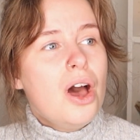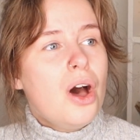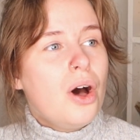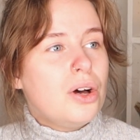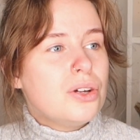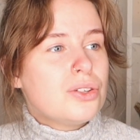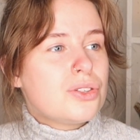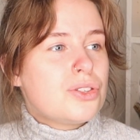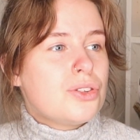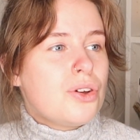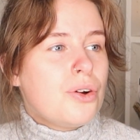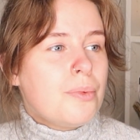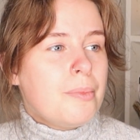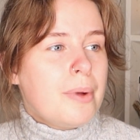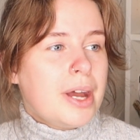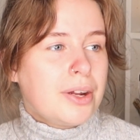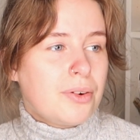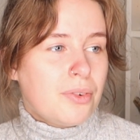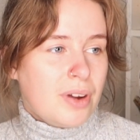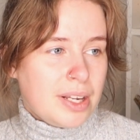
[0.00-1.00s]
Also,
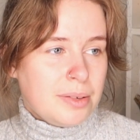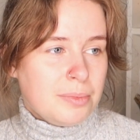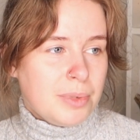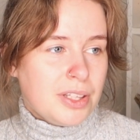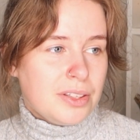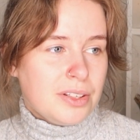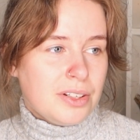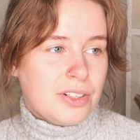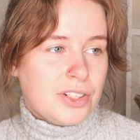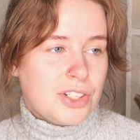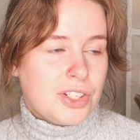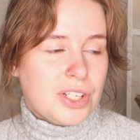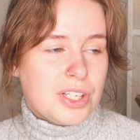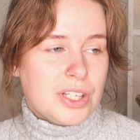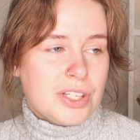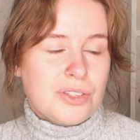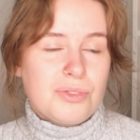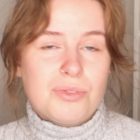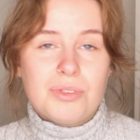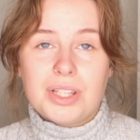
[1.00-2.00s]
my grandmother, she
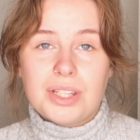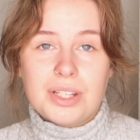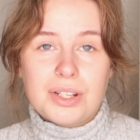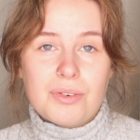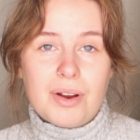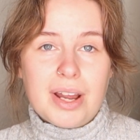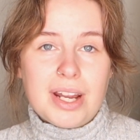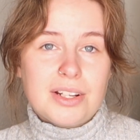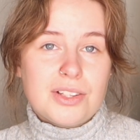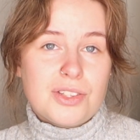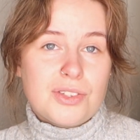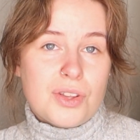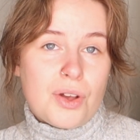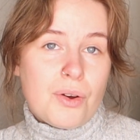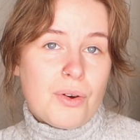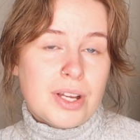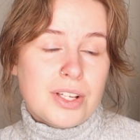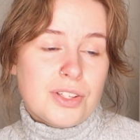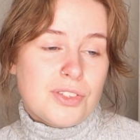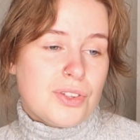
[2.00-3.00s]
is really great at
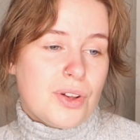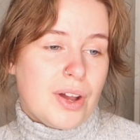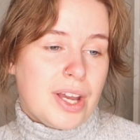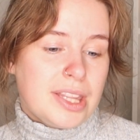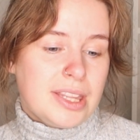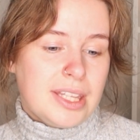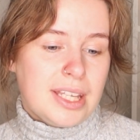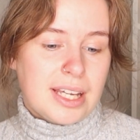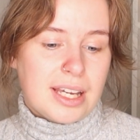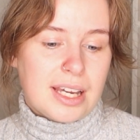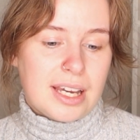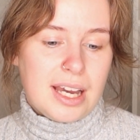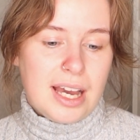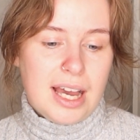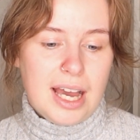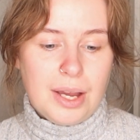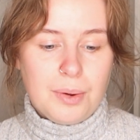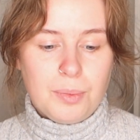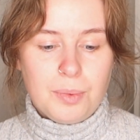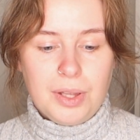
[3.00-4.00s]
sewing, so I think
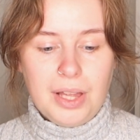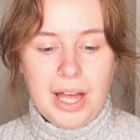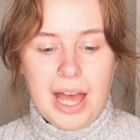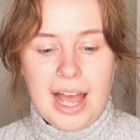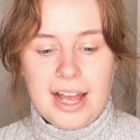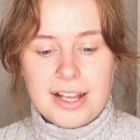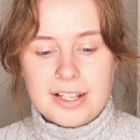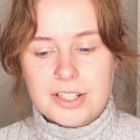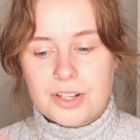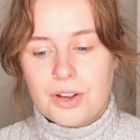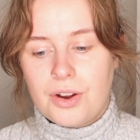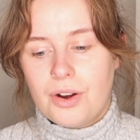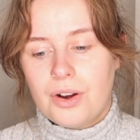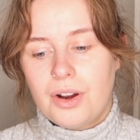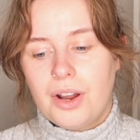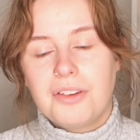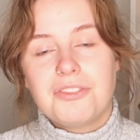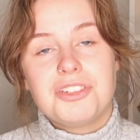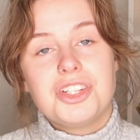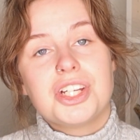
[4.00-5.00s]
I will ask her
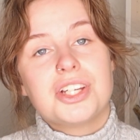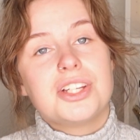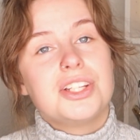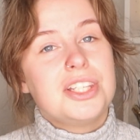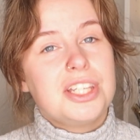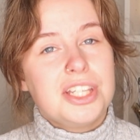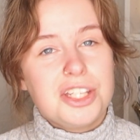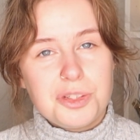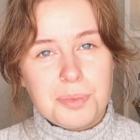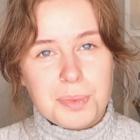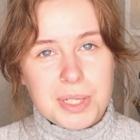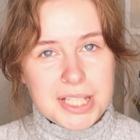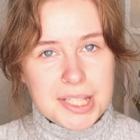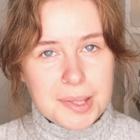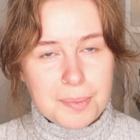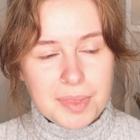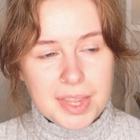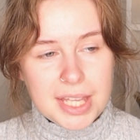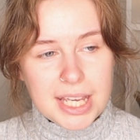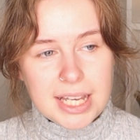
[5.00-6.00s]
if she can teach me
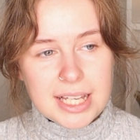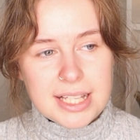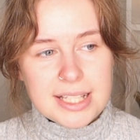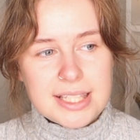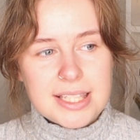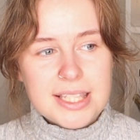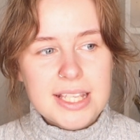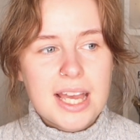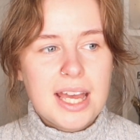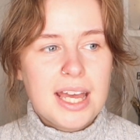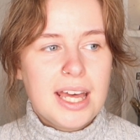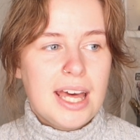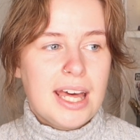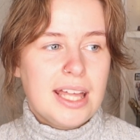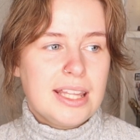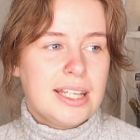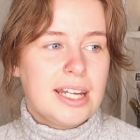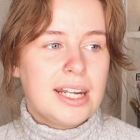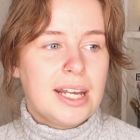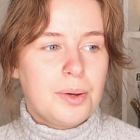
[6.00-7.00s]
some things,
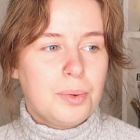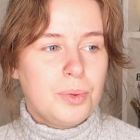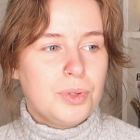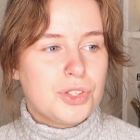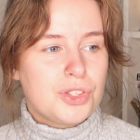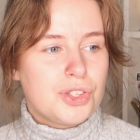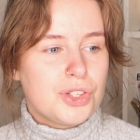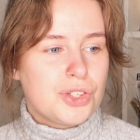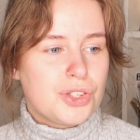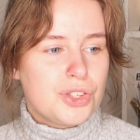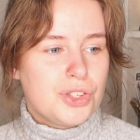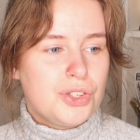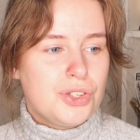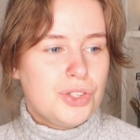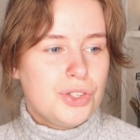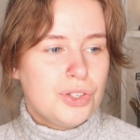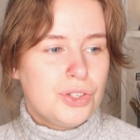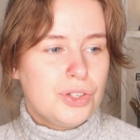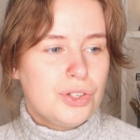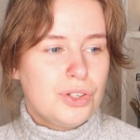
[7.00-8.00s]
and then I will
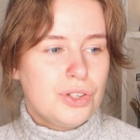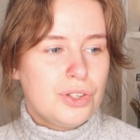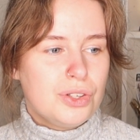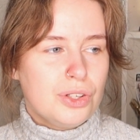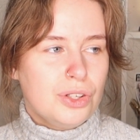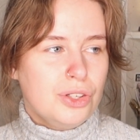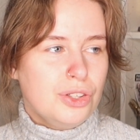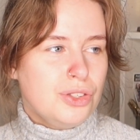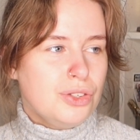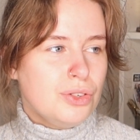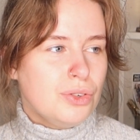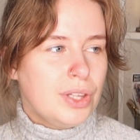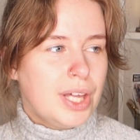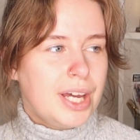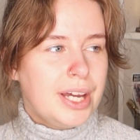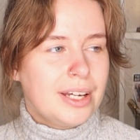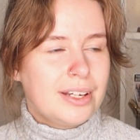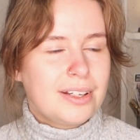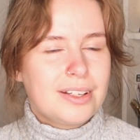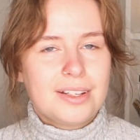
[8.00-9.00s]
just do
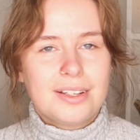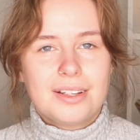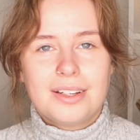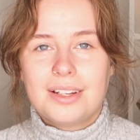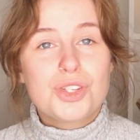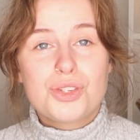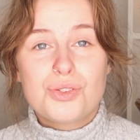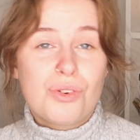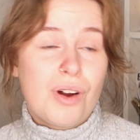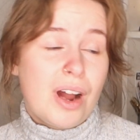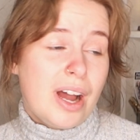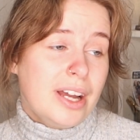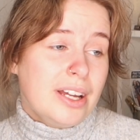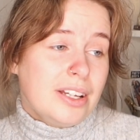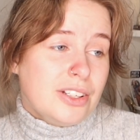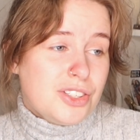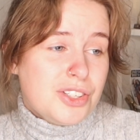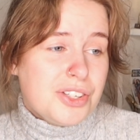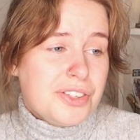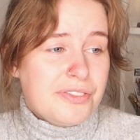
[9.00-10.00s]
like,
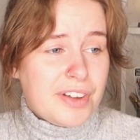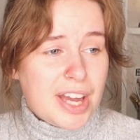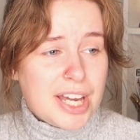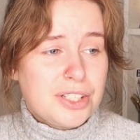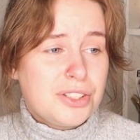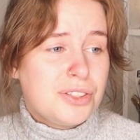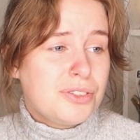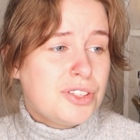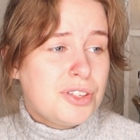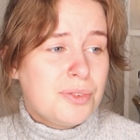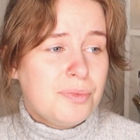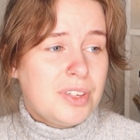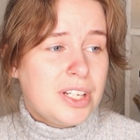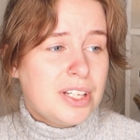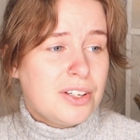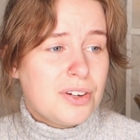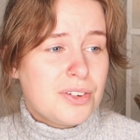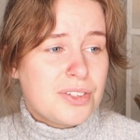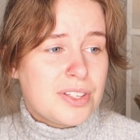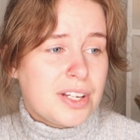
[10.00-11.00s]
just find YouTube
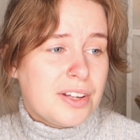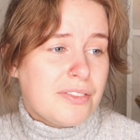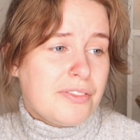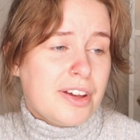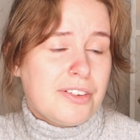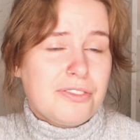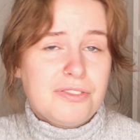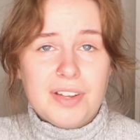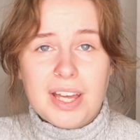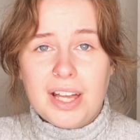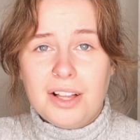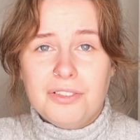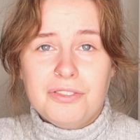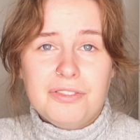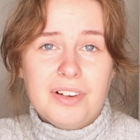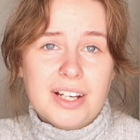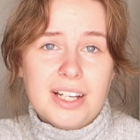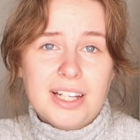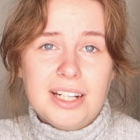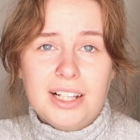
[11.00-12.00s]
videos, and if I fail,
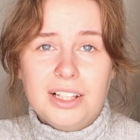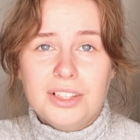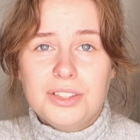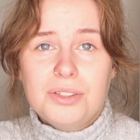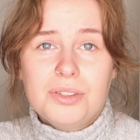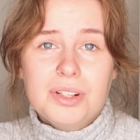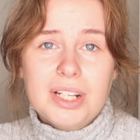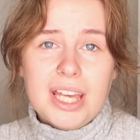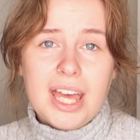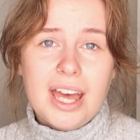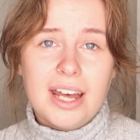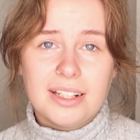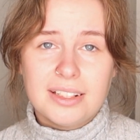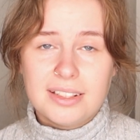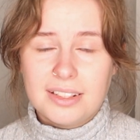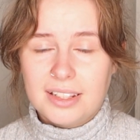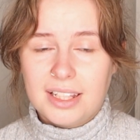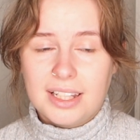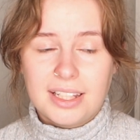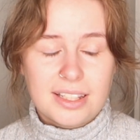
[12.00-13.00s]
fuck it, I'll do it again.
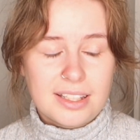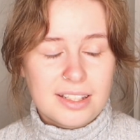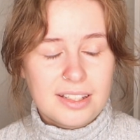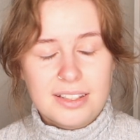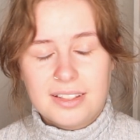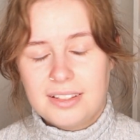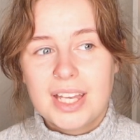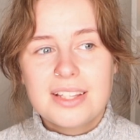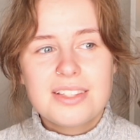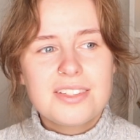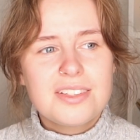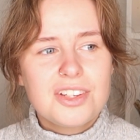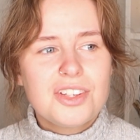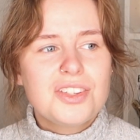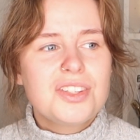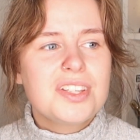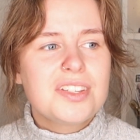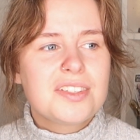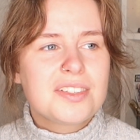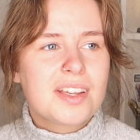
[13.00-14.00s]
Like, it's
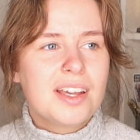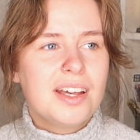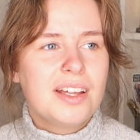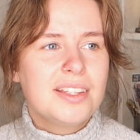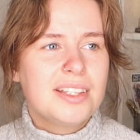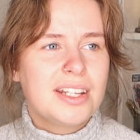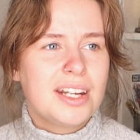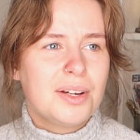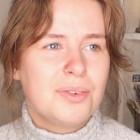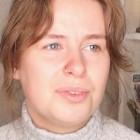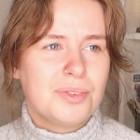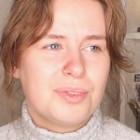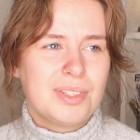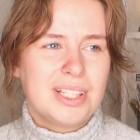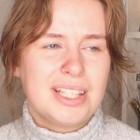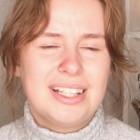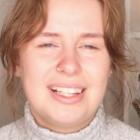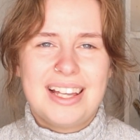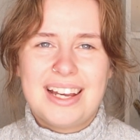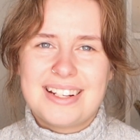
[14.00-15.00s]
just a skill that I would
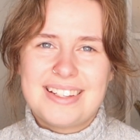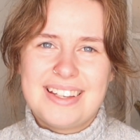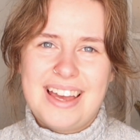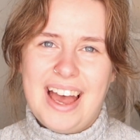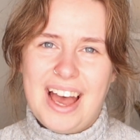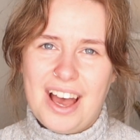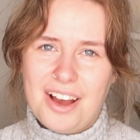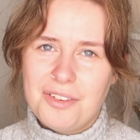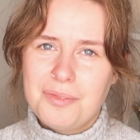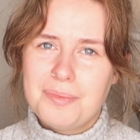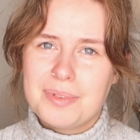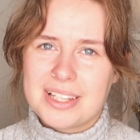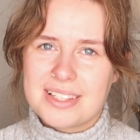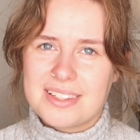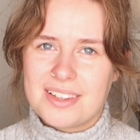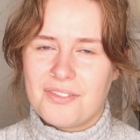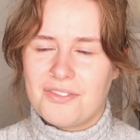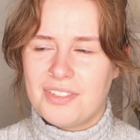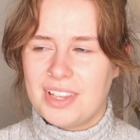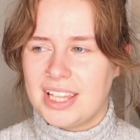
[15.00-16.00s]
really like to have because
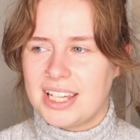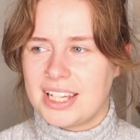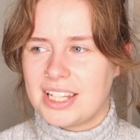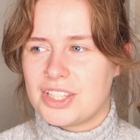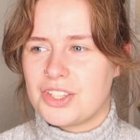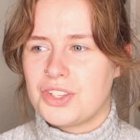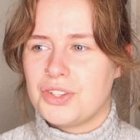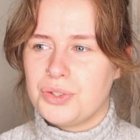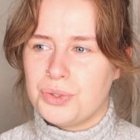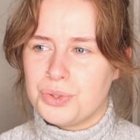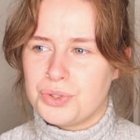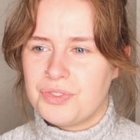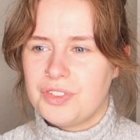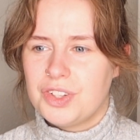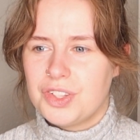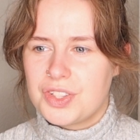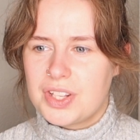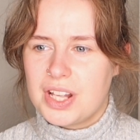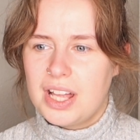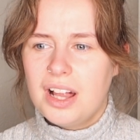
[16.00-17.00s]
I feel like it's a
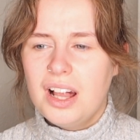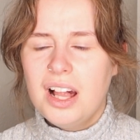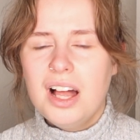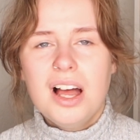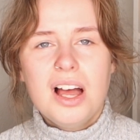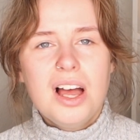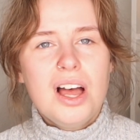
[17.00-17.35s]
useful skill.